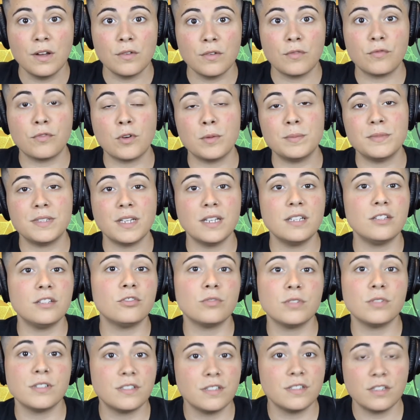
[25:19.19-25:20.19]
from
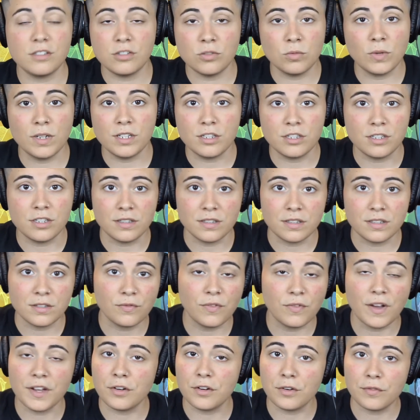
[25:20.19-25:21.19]
dangerous situations,
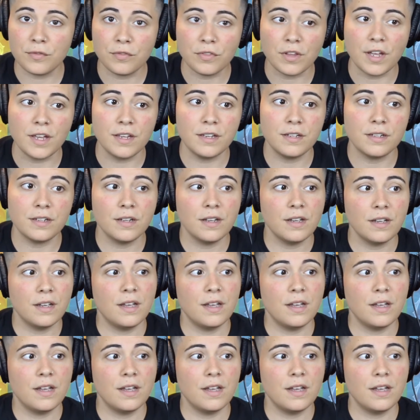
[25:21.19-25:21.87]
fight or flight.